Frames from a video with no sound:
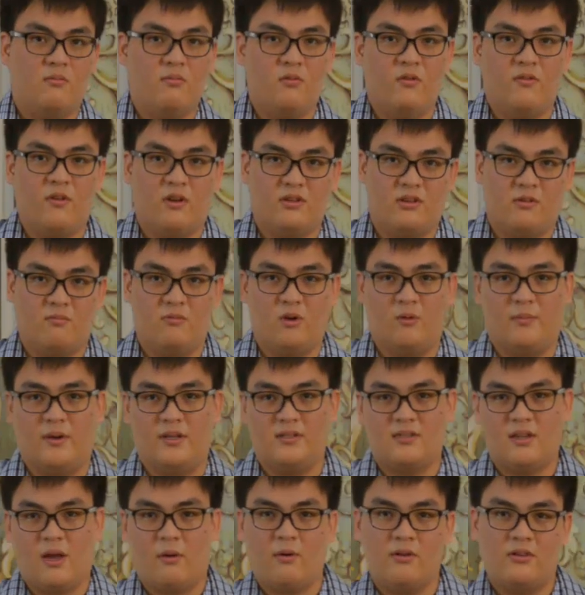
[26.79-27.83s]
move on to
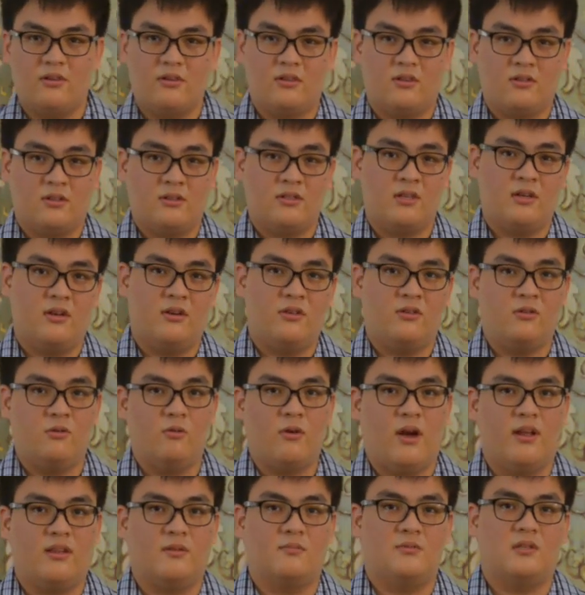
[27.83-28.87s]
moments, I want you to consider
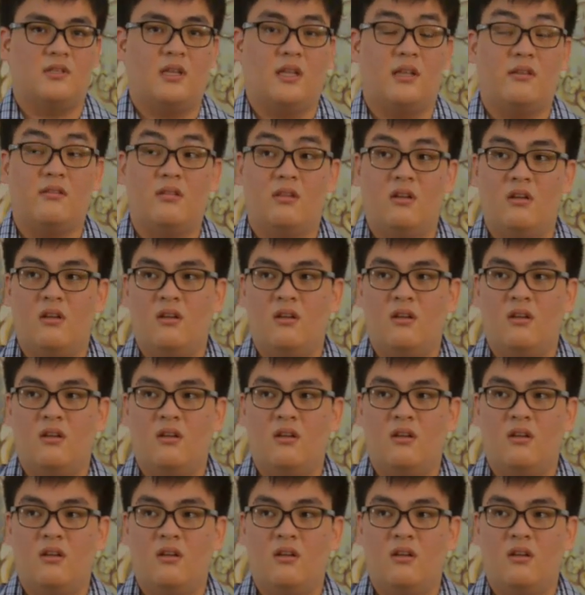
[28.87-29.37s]
two items that